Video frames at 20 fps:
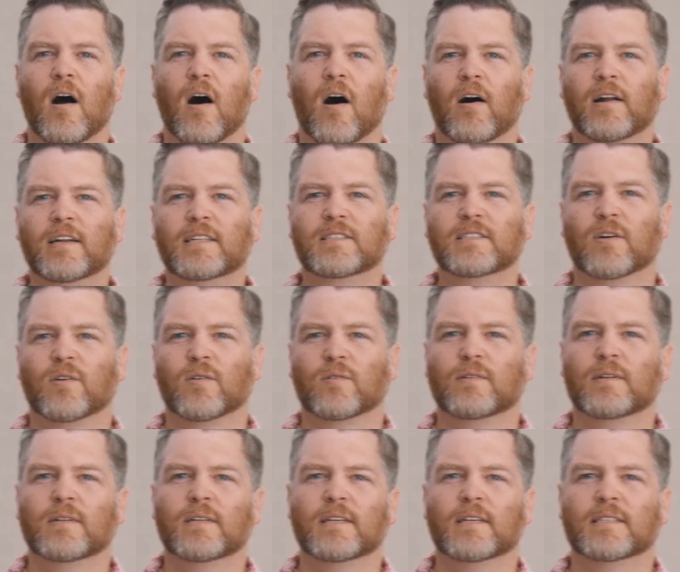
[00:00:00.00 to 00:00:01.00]
On its
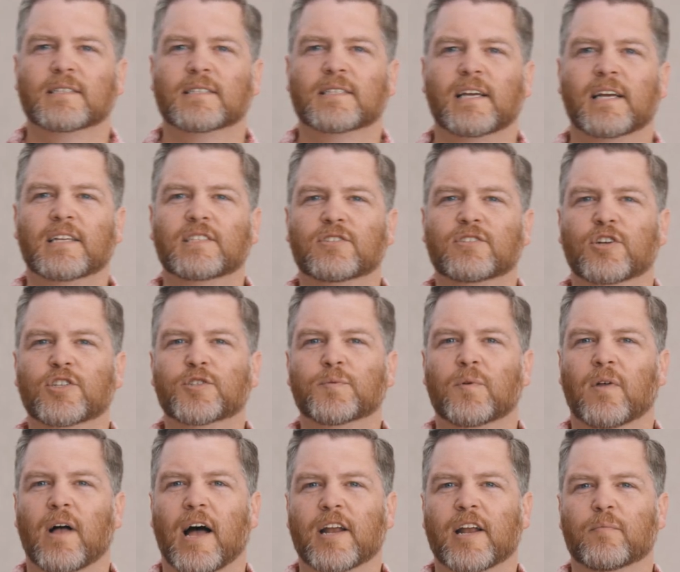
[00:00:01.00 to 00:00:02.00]
own, C S
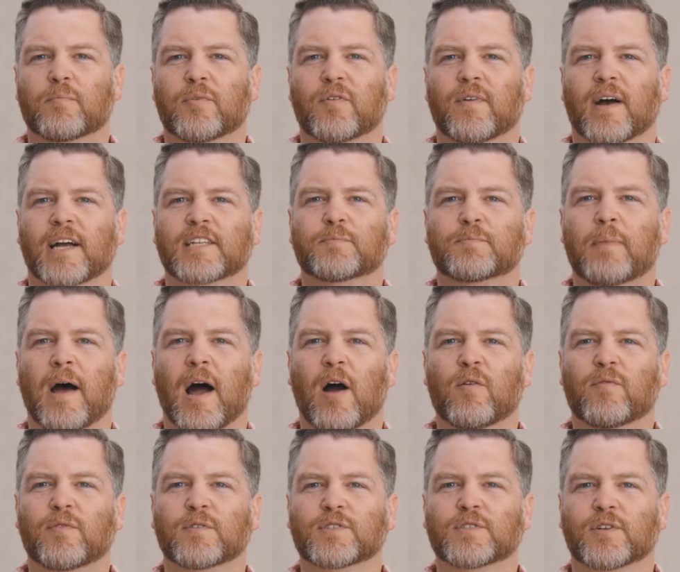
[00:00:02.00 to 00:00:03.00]
Searchable Item provides
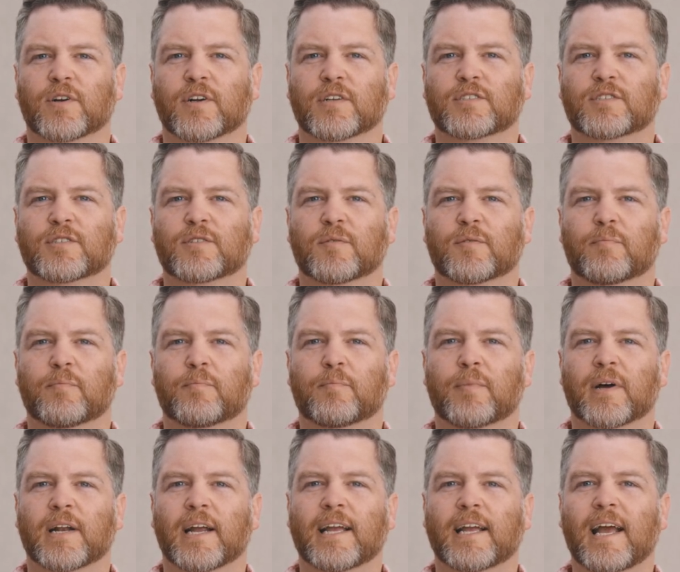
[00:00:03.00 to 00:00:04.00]
powerful search,
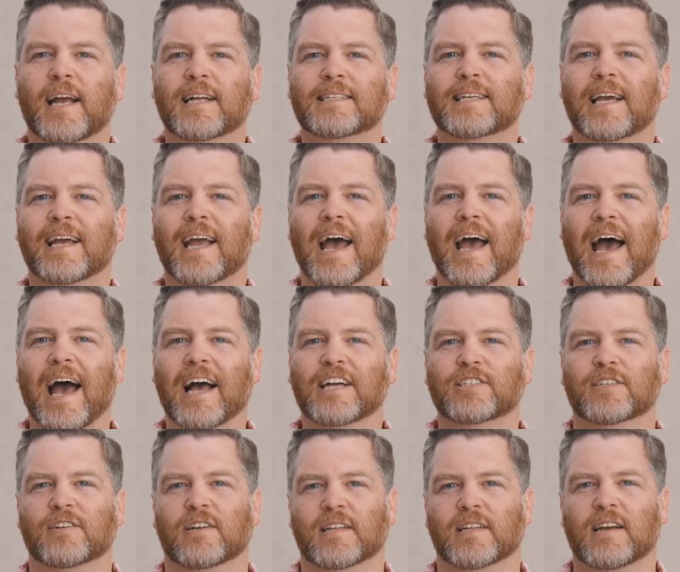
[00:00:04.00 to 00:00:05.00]
but it can't take
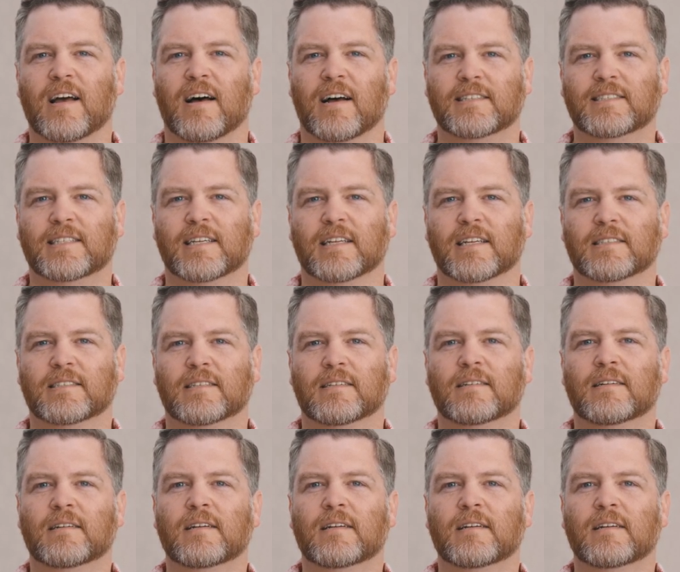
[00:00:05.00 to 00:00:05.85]
action on the content.